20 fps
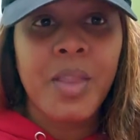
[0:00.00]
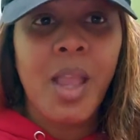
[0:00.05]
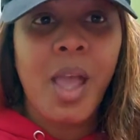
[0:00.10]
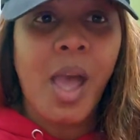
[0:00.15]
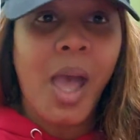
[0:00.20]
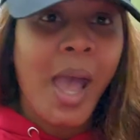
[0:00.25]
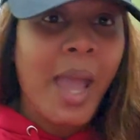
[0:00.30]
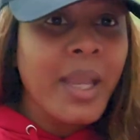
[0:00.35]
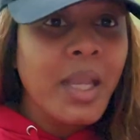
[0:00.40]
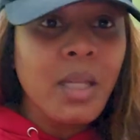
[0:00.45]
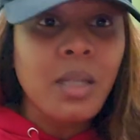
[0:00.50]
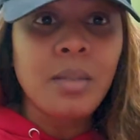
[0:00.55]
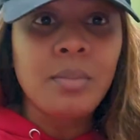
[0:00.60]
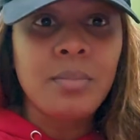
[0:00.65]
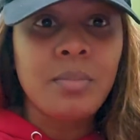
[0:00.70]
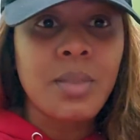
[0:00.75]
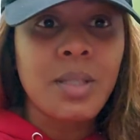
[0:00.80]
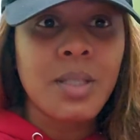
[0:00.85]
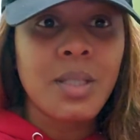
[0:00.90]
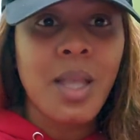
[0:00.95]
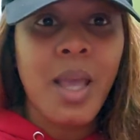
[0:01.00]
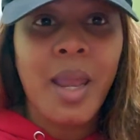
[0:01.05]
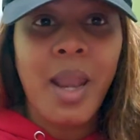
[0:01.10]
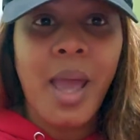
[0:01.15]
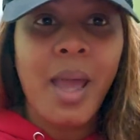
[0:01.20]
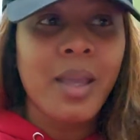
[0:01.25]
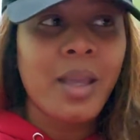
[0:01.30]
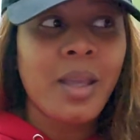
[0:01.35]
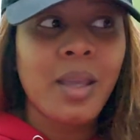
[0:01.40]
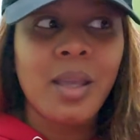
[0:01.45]
items that
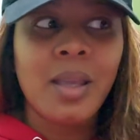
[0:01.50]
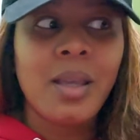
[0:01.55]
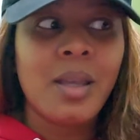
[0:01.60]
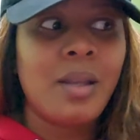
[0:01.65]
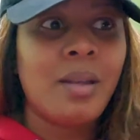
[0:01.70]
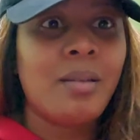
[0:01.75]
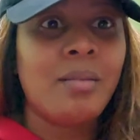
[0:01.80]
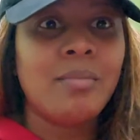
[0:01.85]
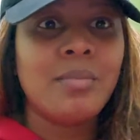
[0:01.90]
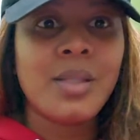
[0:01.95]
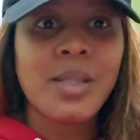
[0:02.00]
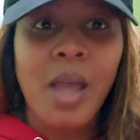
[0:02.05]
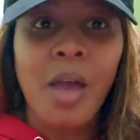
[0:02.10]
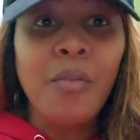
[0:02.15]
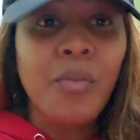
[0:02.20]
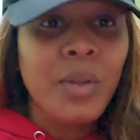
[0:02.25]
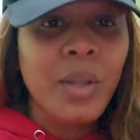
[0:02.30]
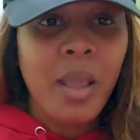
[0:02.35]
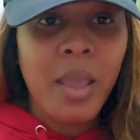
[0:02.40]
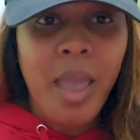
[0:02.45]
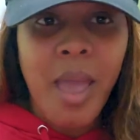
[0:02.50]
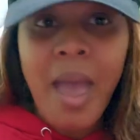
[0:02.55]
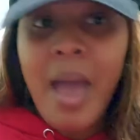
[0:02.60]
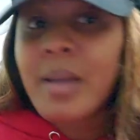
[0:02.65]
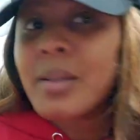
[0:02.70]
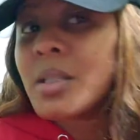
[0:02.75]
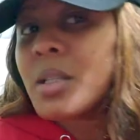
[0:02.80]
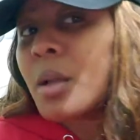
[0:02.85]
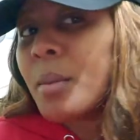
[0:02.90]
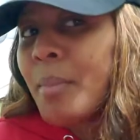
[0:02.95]
I can definitely
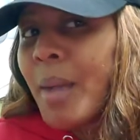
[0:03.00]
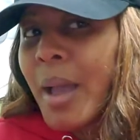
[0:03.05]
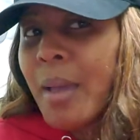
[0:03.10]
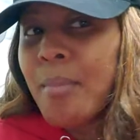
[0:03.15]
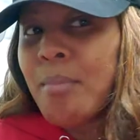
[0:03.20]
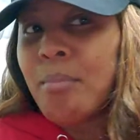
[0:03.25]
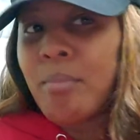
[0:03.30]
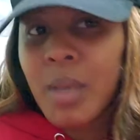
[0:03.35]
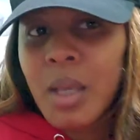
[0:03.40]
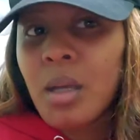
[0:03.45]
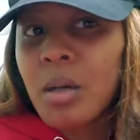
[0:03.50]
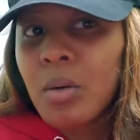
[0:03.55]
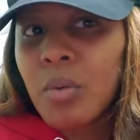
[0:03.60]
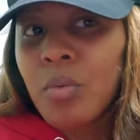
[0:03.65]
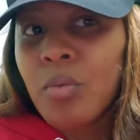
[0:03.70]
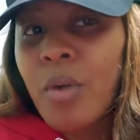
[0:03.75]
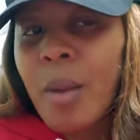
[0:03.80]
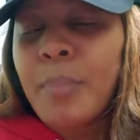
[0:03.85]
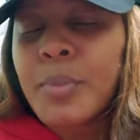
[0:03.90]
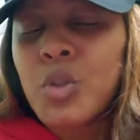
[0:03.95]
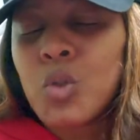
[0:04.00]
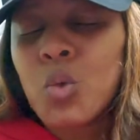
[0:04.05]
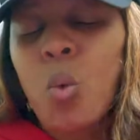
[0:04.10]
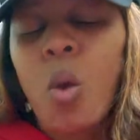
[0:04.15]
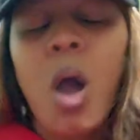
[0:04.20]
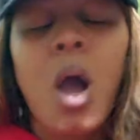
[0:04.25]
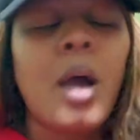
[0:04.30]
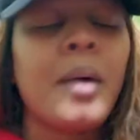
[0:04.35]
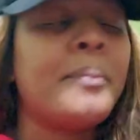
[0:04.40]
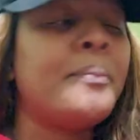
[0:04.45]
add to my meal
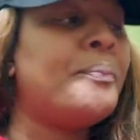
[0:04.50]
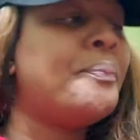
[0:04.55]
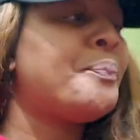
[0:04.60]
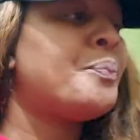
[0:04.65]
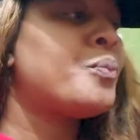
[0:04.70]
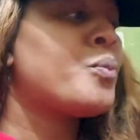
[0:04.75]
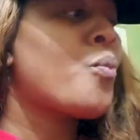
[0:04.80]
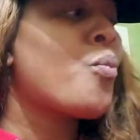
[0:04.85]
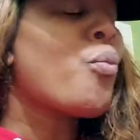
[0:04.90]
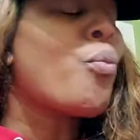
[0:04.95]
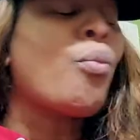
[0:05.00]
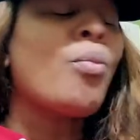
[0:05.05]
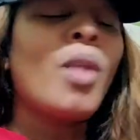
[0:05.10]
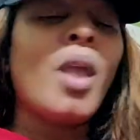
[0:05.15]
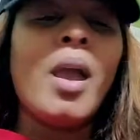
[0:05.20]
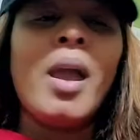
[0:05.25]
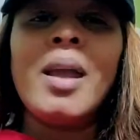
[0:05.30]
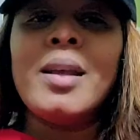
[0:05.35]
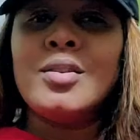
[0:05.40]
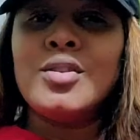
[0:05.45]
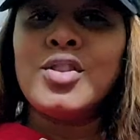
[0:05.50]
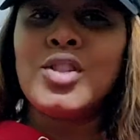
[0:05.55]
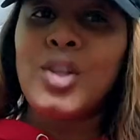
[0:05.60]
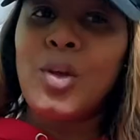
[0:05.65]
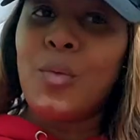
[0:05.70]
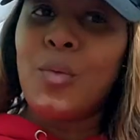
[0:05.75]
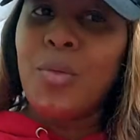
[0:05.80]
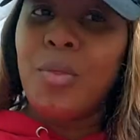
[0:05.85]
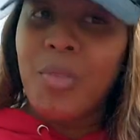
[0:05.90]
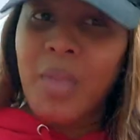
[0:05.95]
repertoire. And
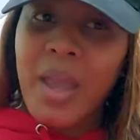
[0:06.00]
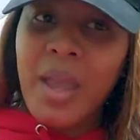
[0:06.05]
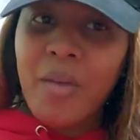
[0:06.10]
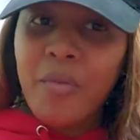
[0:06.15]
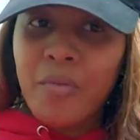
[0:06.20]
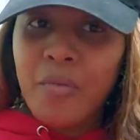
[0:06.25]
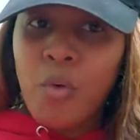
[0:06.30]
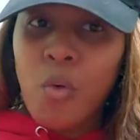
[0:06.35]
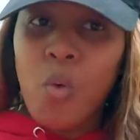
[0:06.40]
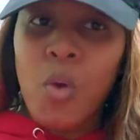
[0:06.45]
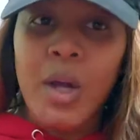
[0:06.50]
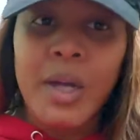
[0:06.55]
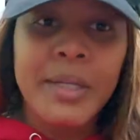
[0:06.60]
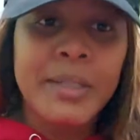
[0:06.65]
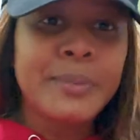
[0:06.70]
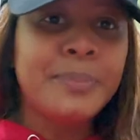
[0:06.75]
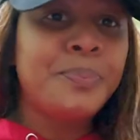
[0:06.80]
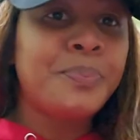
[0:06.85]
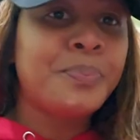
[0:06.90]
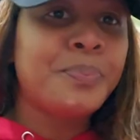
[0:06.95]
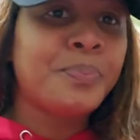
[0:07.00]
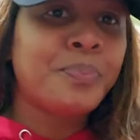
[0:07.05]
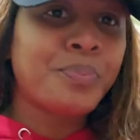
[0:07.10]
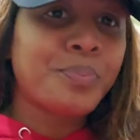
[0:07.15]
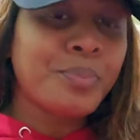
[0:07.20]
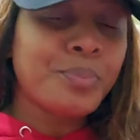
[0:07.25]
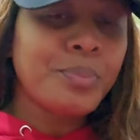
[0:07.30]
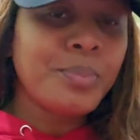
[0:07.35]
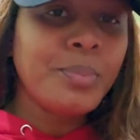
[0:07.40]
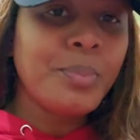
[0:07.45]
so therefore,
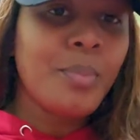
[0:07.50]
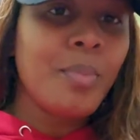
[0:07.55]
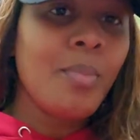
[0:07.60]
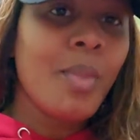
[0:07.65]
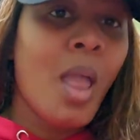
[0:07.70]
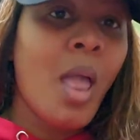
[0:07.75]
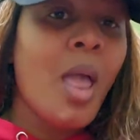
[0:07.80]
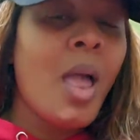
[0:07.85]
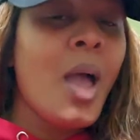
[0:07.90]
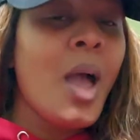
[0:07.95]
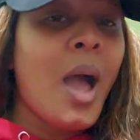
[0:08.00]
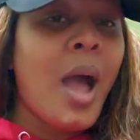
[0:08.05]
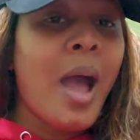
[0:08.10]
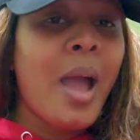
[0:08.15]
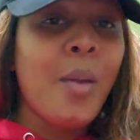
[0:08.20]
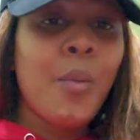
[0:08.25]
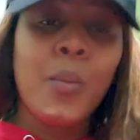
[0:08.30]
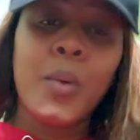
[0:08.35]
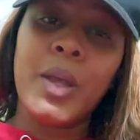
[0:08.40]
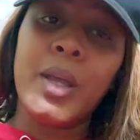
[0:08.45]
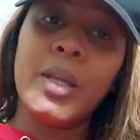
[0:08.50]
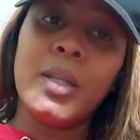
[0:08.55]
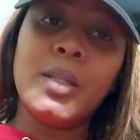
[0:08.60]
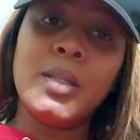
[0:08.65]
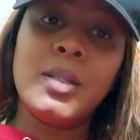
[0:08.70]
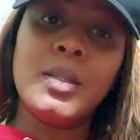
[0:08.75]
I went